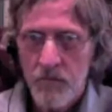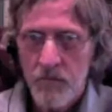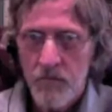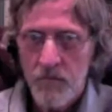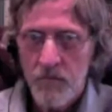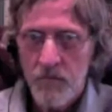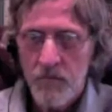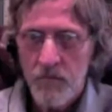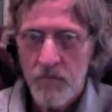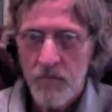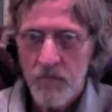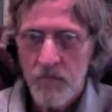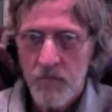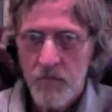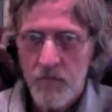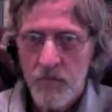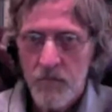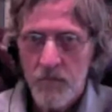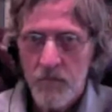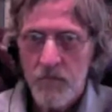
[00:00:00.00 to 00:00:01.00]

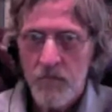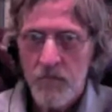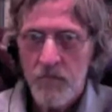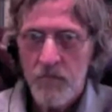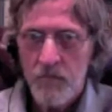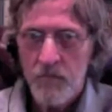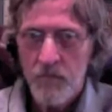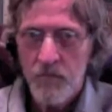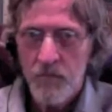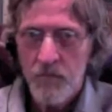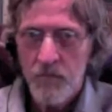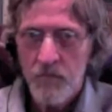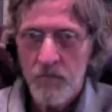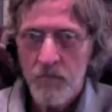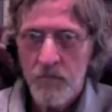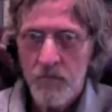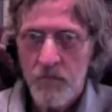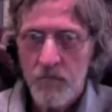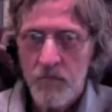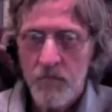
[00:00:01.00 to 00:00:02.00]

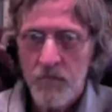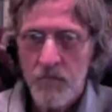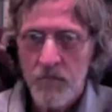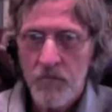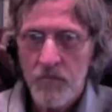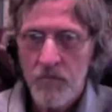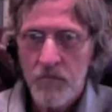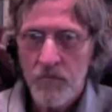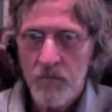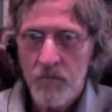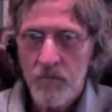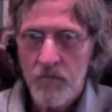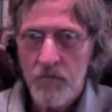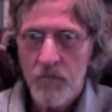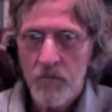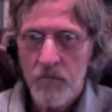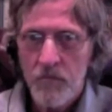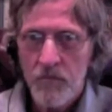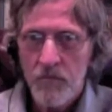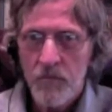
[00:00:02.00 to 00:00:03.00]

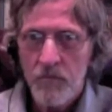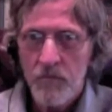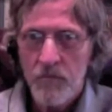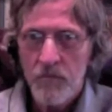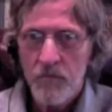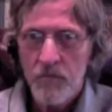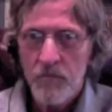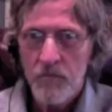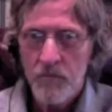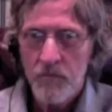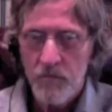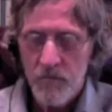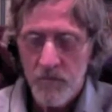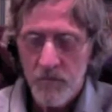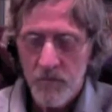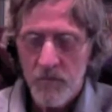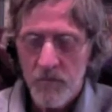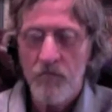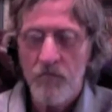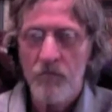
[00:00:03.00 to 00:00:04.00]

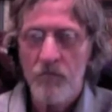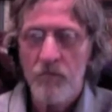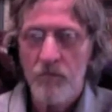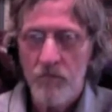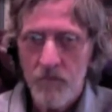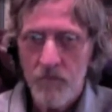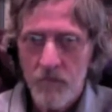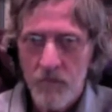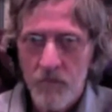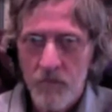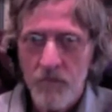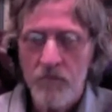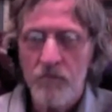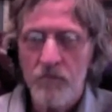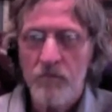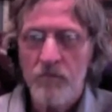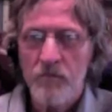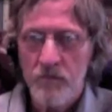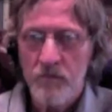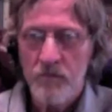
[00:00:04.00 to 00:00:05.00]

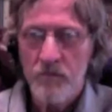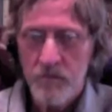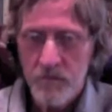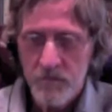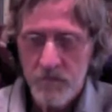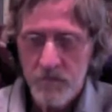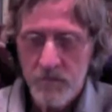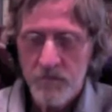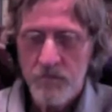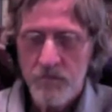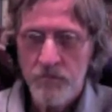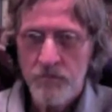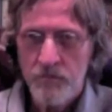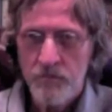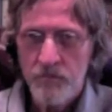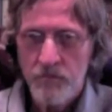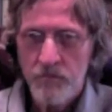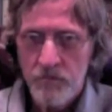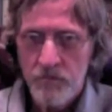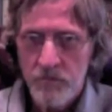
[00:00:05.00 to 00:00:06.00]

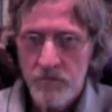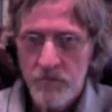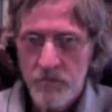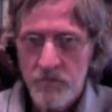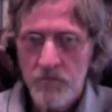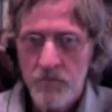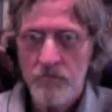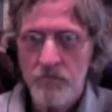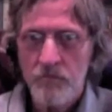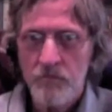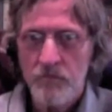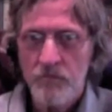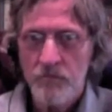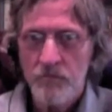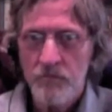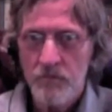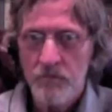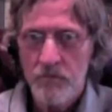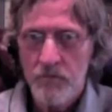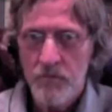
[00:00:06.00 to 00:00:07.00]

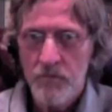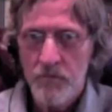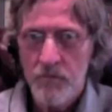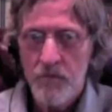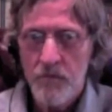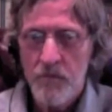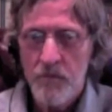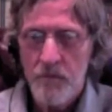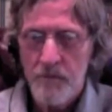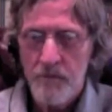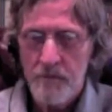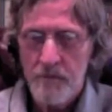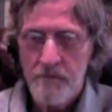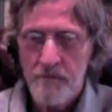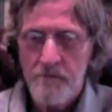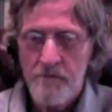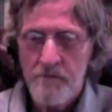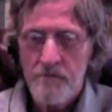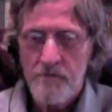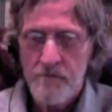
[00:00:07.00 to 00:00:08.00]
This person isn't speaking.